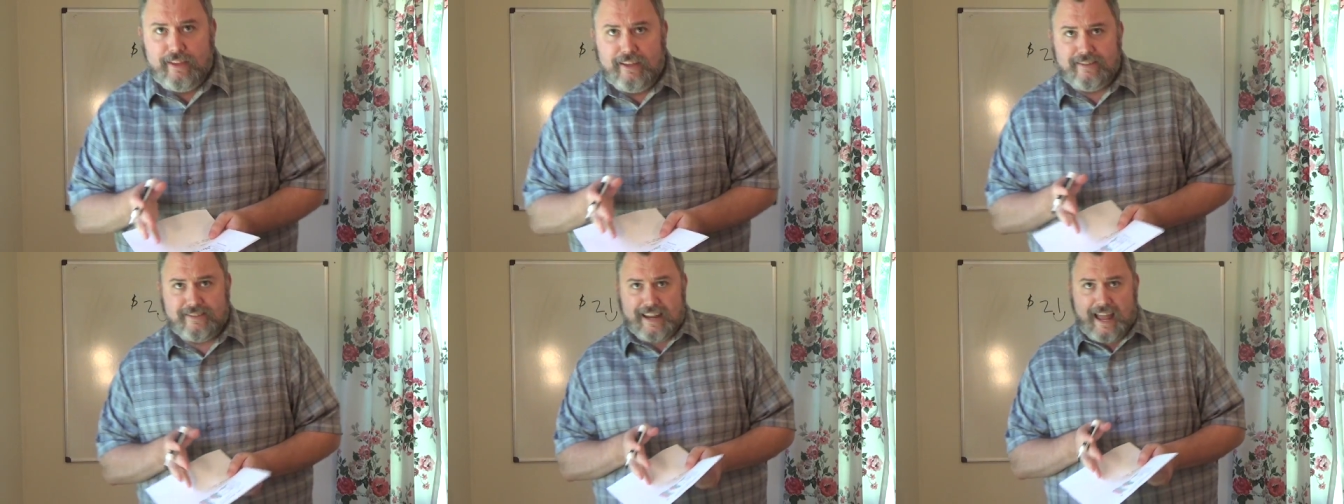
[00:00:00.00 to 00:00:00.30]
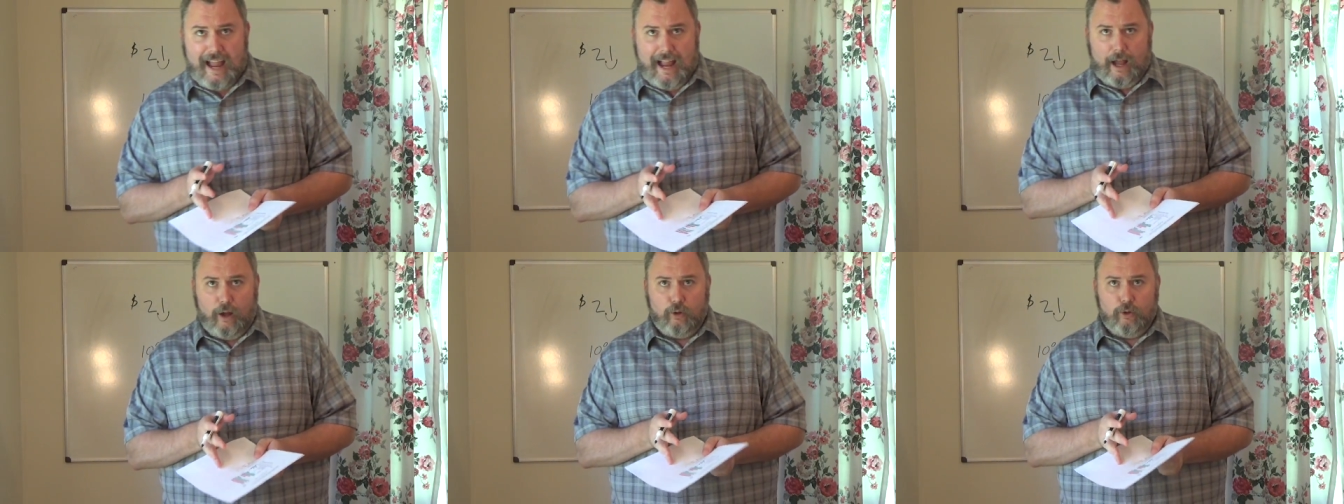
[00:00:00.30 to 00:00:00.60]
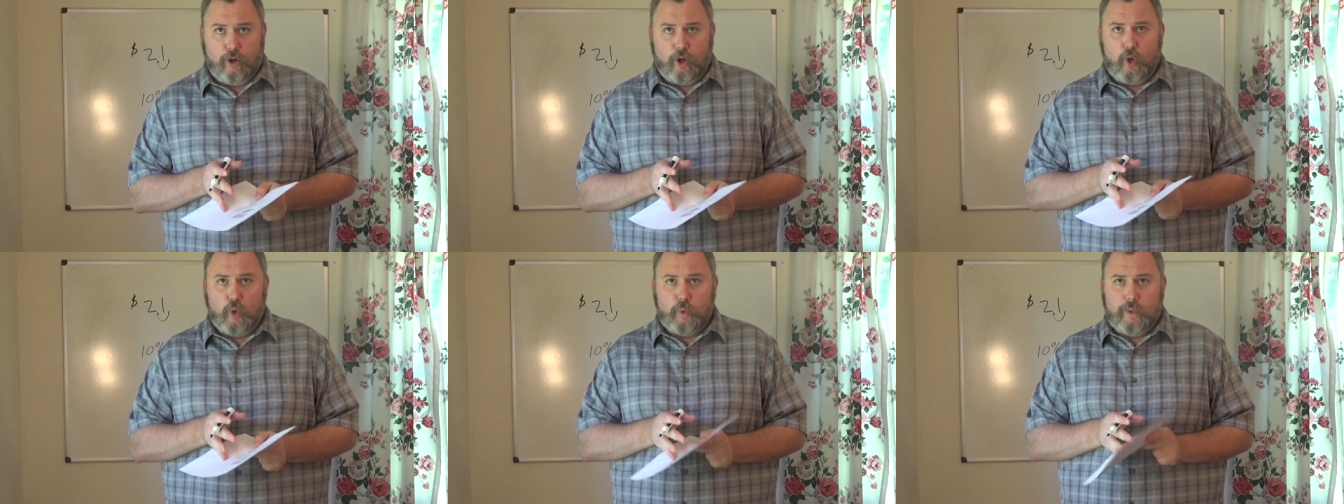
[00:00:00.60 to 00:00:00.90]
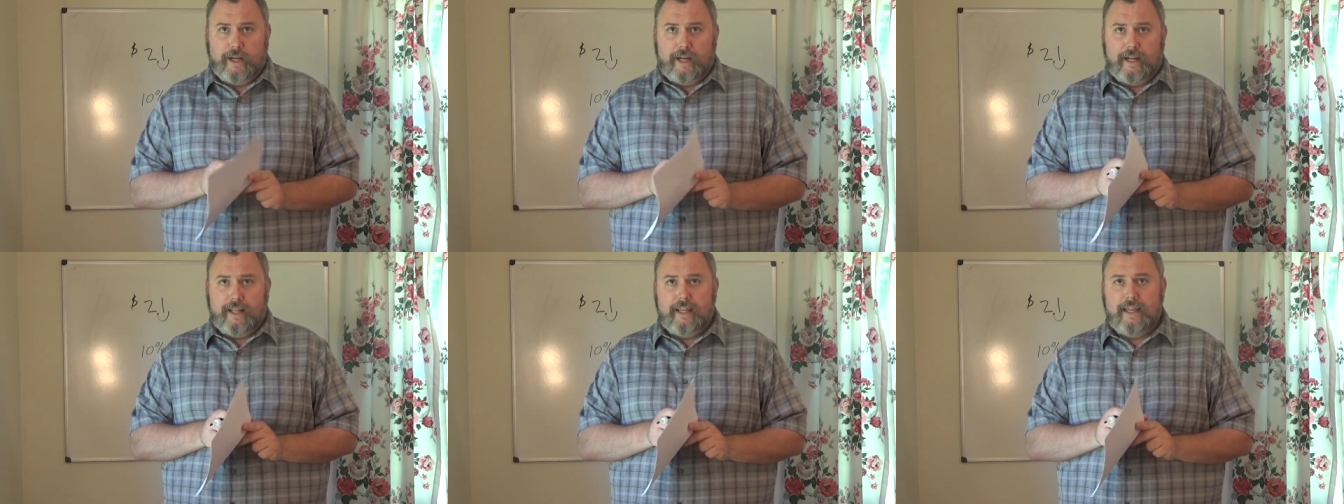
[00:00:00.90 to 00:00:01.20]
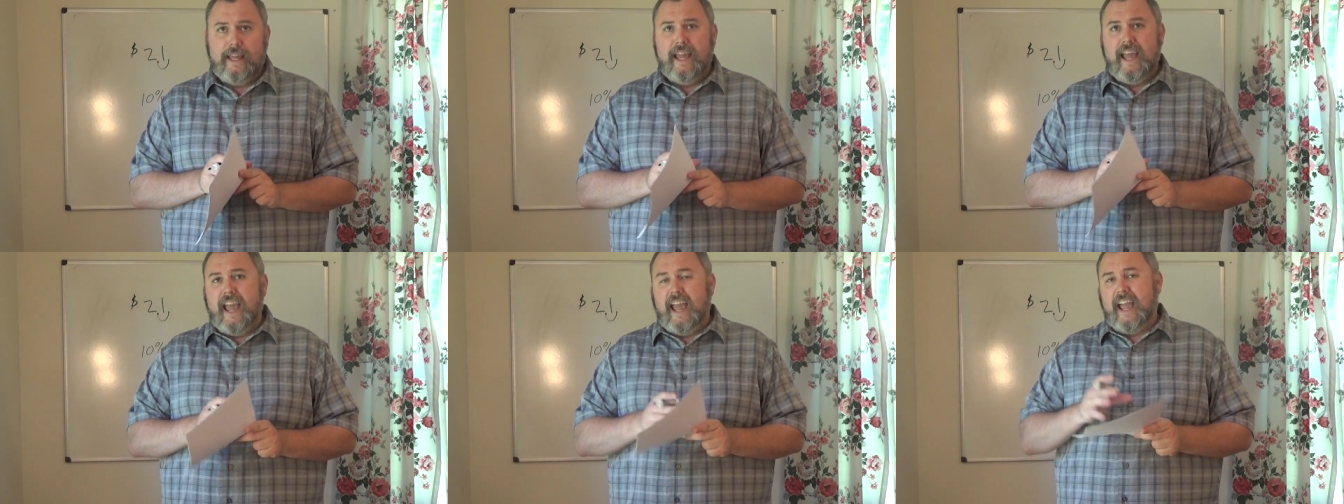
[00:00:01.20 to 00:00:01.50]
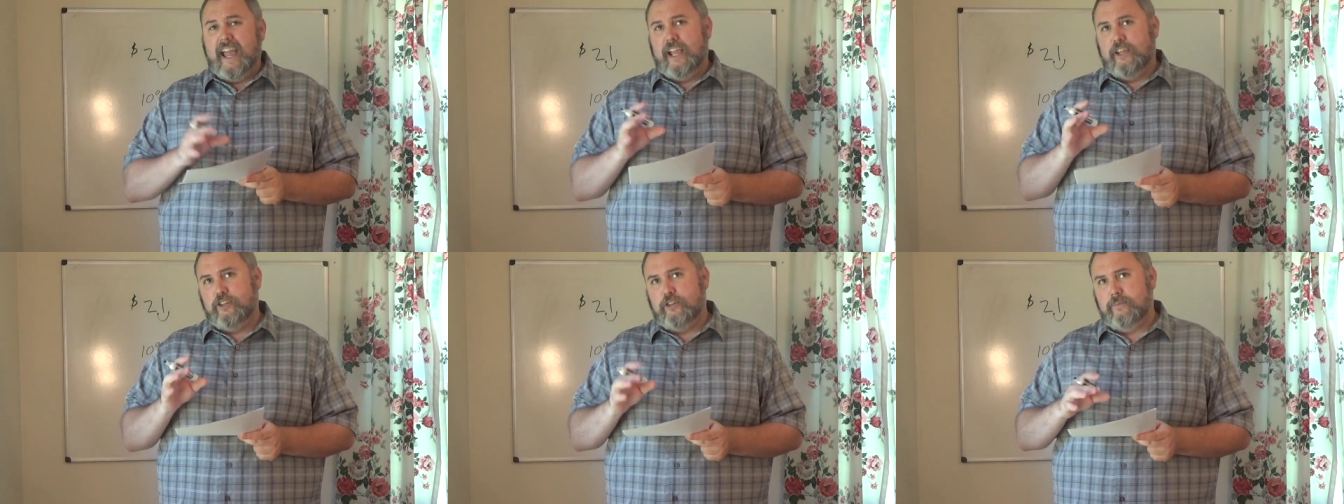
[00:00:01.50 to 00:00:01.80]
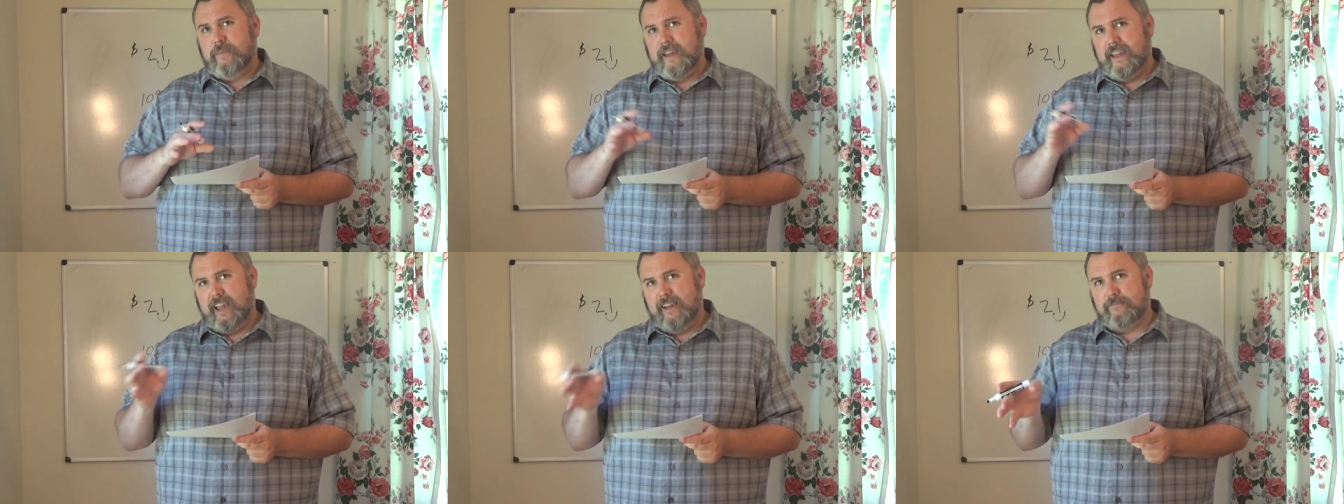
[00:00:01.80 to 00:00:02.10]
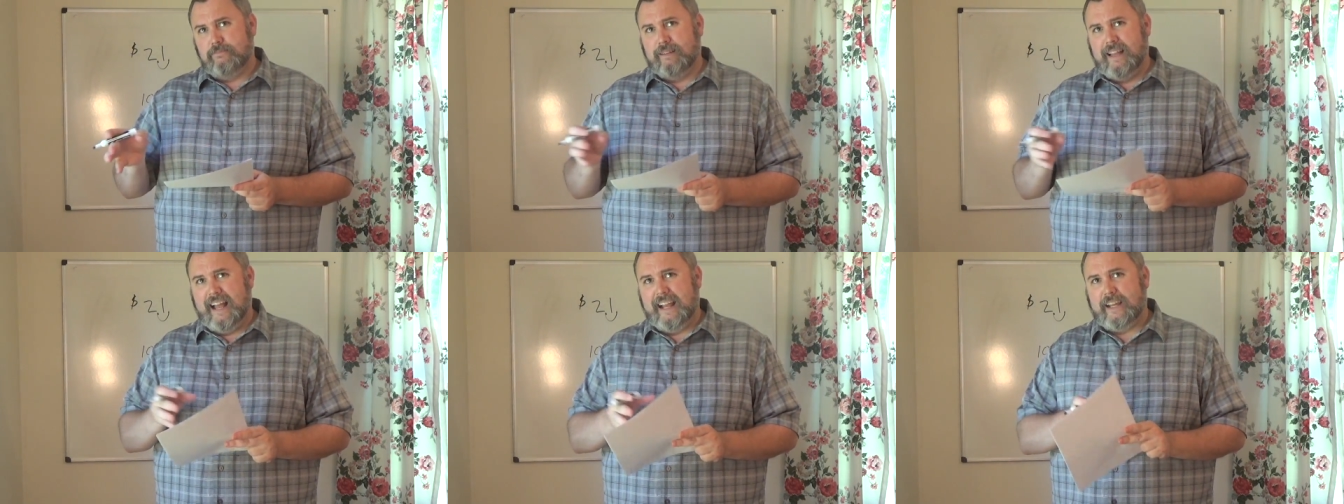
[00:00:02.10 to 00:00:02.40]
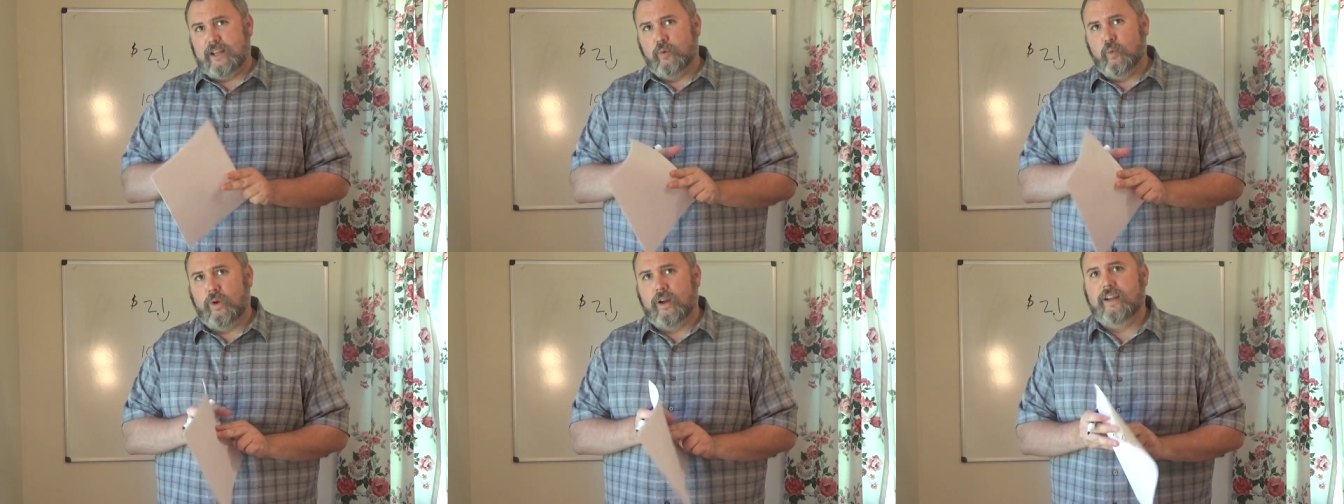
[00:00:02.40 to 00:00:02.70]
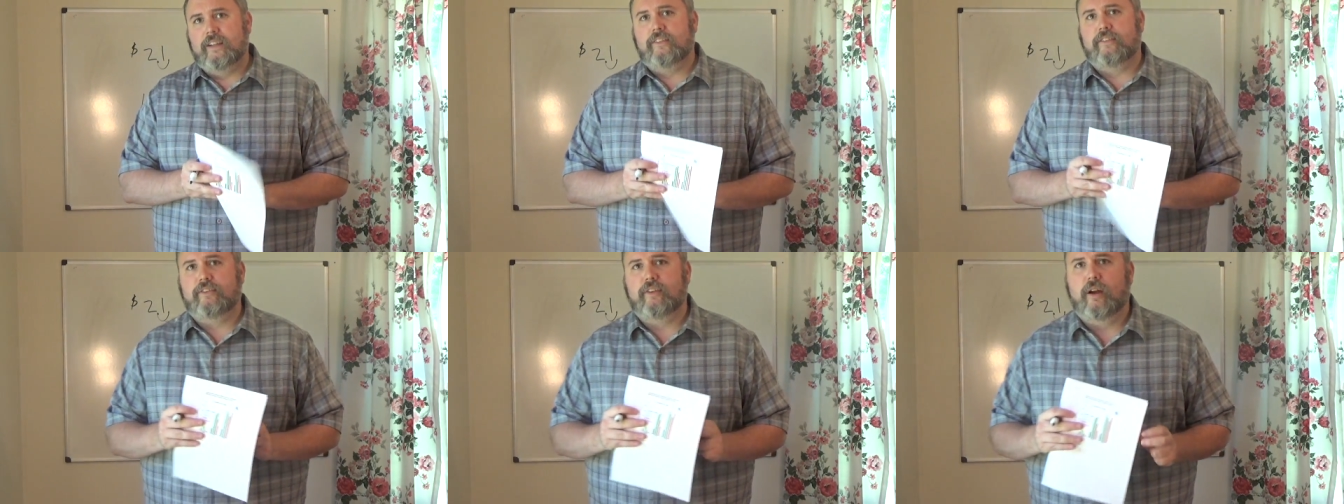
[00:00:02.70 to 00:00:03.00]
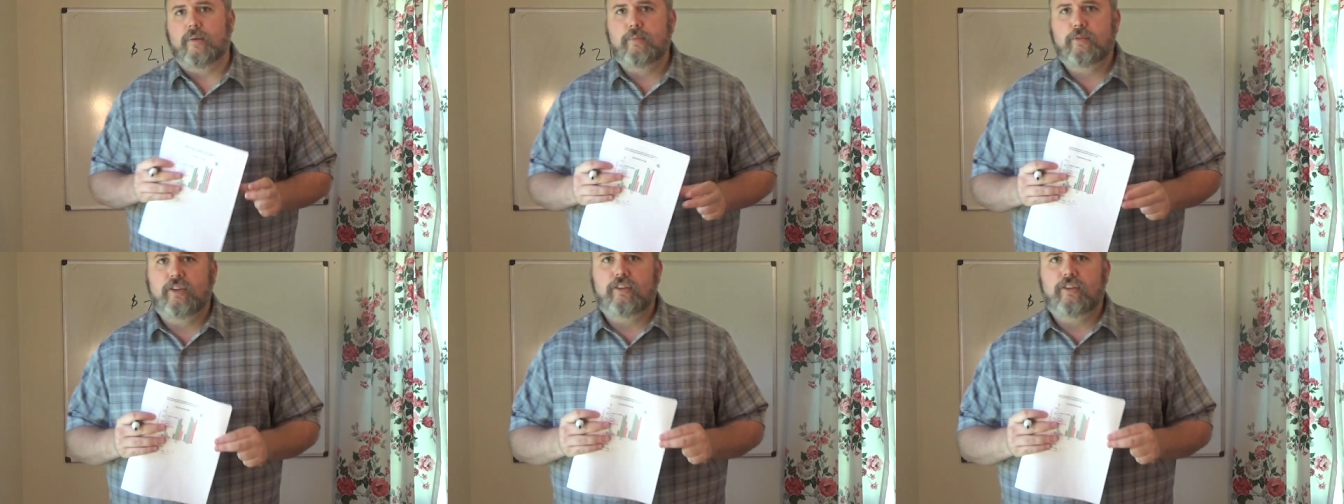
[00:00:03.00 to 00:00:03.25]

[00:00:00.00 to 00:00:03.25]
this out already, and you may have black and white, so I'm going